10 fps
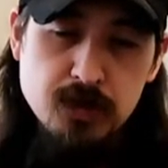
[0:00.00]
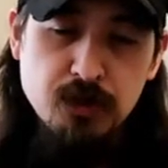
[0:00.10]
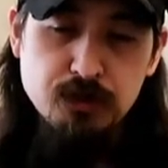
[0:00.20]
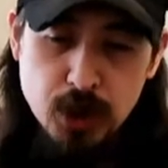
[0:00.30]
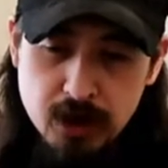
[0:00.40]

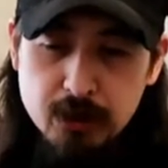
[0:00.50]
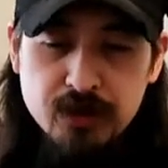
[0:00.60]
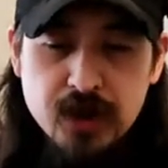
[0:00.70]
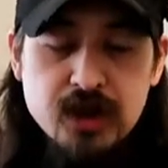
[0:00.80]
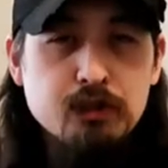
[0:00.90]
the freedom
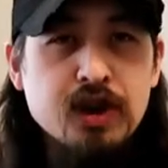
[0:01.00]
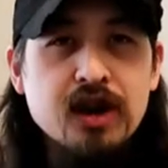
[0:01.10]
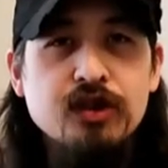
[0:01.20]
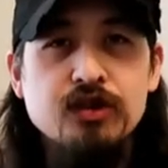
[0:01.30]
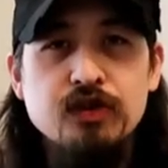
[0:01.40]
of
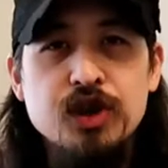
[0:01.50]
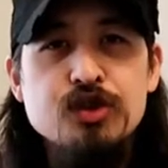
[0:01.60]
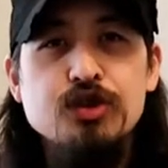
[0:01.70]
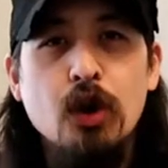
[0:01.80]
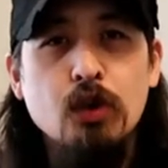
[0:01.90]
independence of
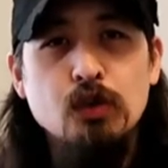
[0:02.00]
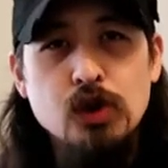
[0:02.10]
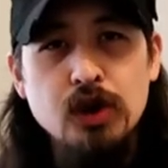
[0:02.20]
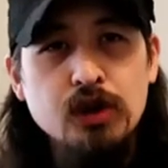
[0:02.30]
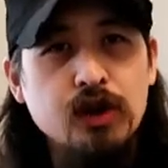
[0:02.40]
his own
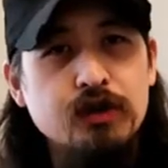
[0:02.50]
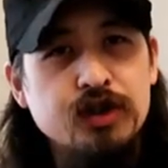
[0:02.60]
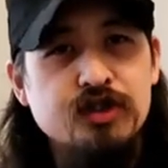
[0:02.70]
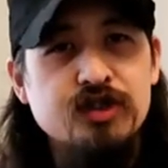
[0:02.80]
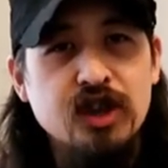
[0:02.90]
will, of
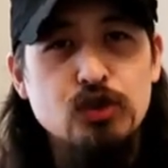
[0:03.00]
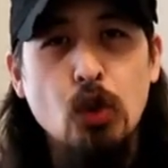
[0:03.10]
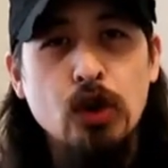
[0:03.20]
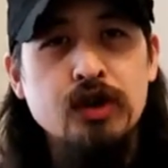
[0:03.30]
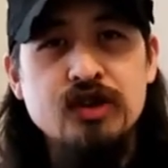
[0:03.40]
his
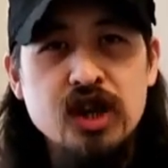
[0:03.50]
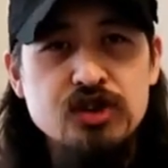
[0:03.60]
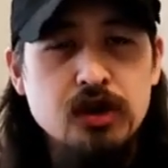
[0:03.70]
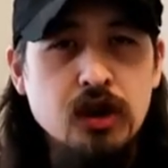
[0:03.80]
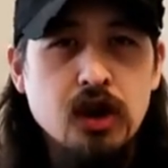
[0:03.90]
sexual
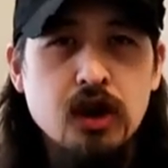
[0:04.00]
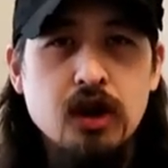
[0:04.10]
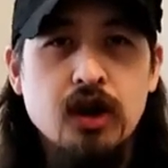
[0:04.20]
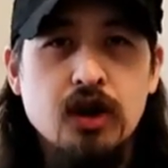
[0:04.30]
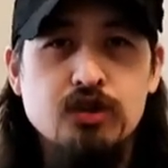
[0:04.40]
orientation,
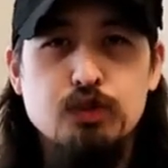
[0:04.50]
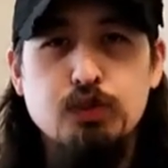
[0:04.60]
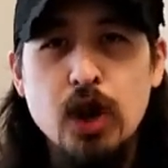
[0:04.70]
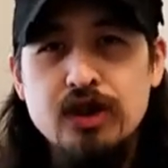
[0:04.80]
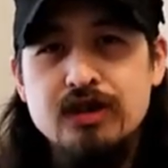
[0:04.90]

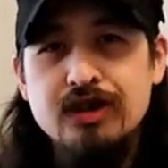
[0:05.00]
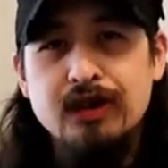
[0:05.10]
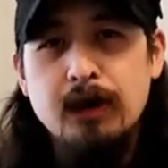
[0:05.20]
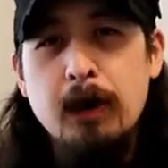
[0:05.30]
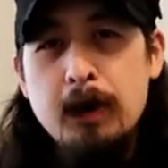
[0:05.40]

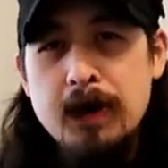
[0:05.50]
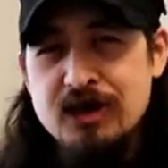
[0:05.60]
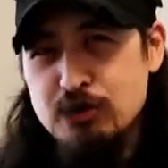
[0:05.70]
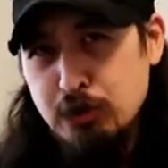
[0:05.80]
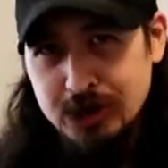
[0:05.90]
expressing
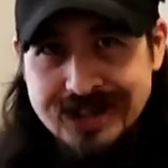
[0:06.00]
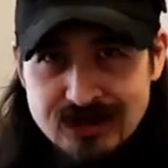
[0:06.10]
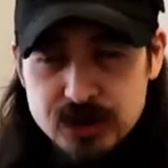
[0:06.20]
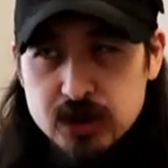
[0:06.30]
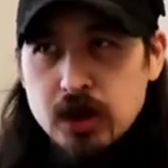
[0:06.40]
his
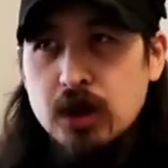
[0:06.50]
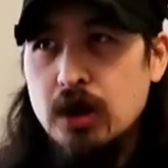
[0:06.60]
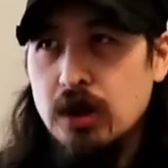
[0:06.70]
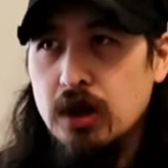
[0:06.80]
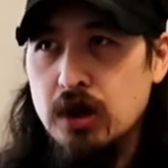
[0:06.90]
beliefs,
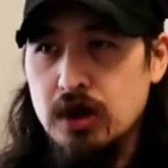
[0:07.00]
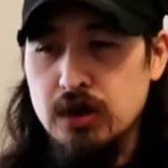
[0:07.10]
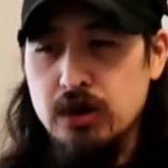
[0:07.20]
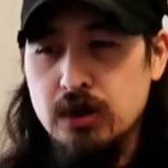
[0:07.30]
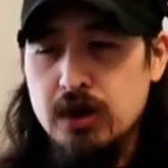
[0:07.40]

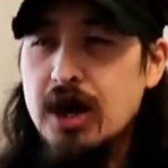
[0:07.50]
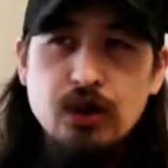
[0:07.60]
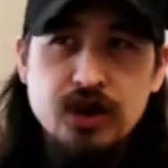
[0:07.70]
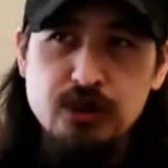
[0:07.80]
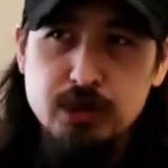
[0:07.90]
and
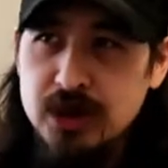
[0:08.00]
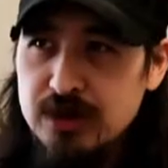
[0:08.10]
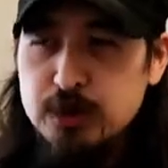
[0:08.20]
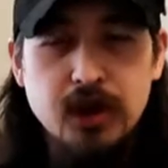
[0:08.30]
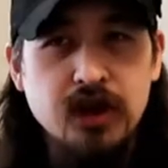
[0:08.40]
not only his
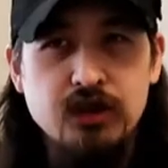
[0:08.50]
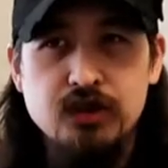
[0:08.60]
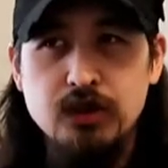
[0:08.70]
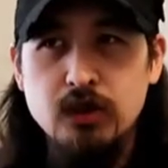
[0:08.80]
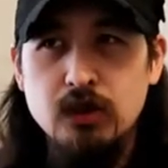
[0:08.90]
beliefs, but
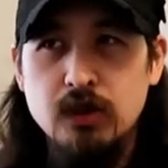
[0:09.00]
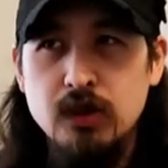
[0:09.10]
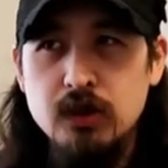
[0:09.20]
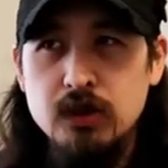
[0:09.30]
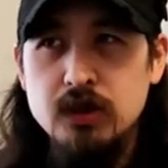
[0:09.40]
his
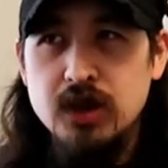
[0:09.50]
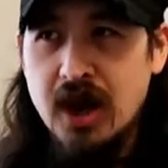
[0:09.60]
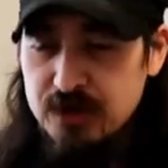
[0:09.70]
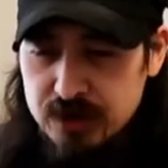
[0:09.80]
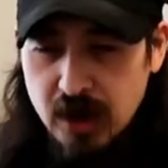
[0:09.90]

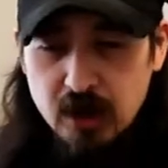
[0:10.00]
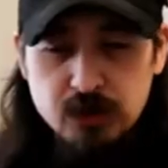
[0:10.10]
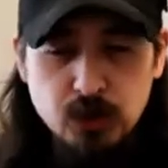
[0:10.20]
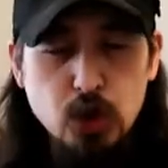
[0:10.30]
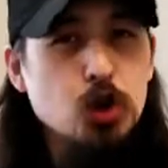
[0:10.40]

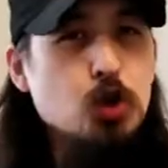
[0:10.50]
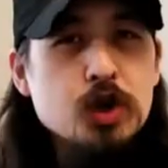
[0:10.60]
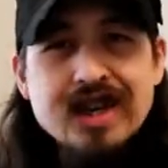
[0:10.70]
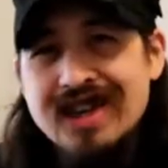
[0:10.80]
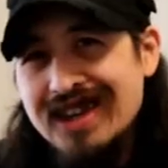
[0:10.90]
lifestyle for
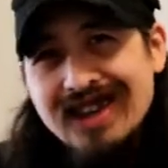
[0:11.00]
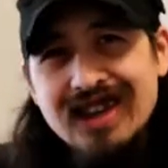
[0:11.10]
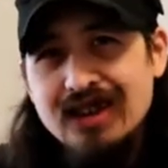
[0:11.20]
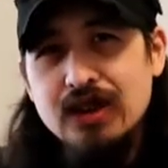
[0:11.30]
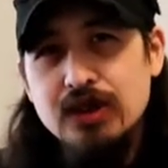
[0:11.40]
who he
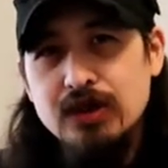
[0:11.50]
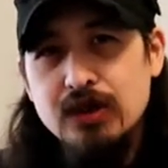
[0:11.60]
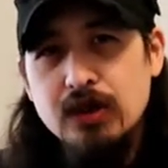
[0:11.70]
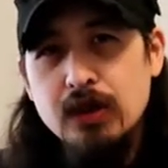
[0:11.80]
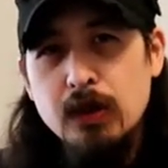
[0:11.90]
is.